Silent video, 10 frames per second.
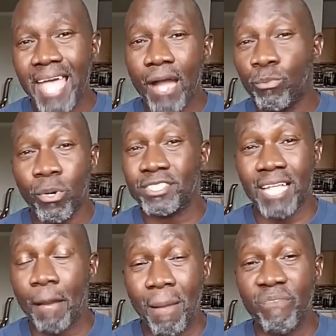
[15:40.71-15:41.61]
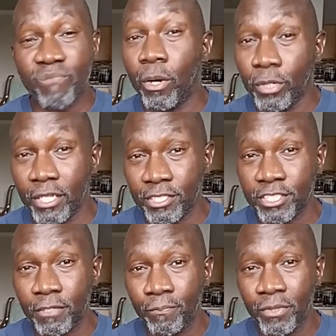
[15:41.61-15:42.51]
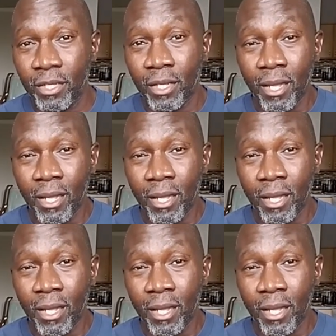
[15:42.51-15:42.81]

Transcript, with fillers: That was not my focus.